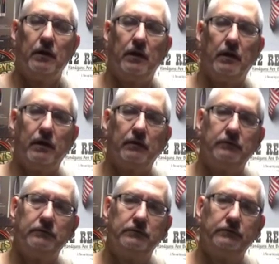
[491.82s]
uh,
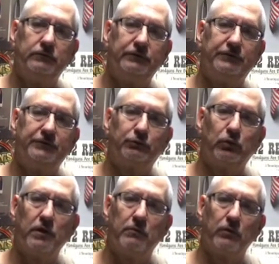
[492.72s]
it's
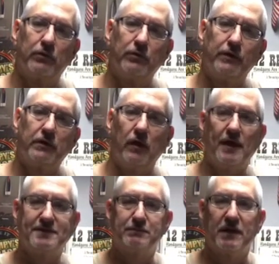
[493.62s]
one of the more critical
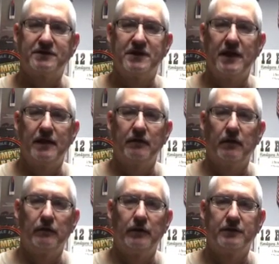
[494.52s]
aspects of hand
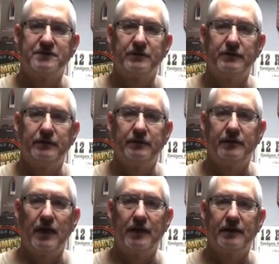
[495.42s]
loading so you, you
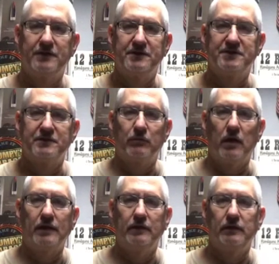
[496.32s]
got to get this in
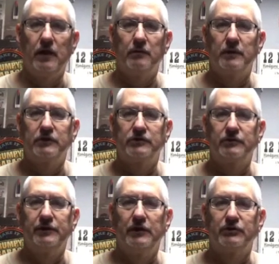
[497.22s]
right you got to make sure
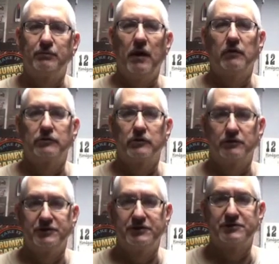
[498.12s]
you got your powder
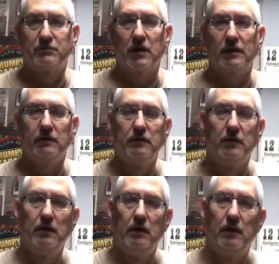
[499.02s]
charge just right
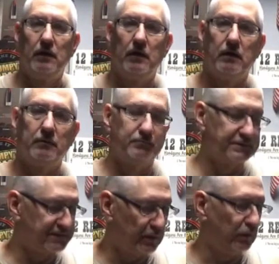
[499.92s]
um,
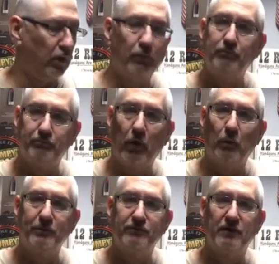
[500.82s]
so hope
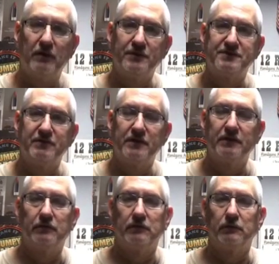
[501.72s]
hope you found this
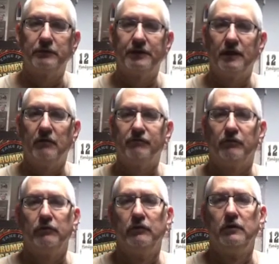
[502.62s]
video a little bit helpful